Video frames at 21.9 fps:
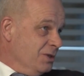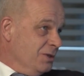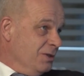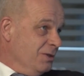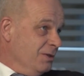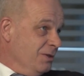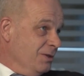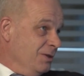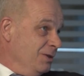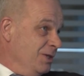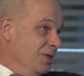
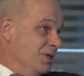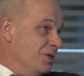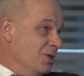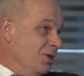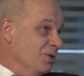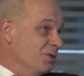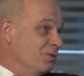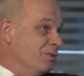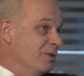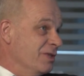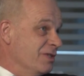This
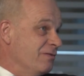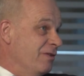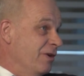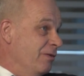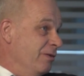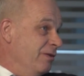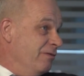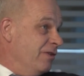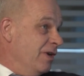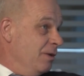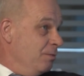country is
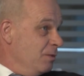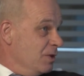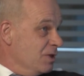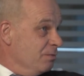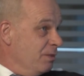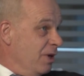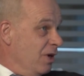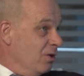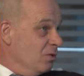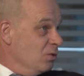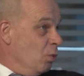very famous
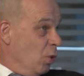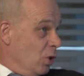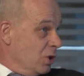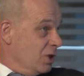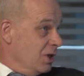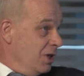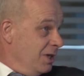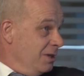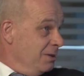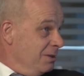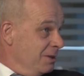about
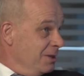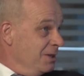vodka.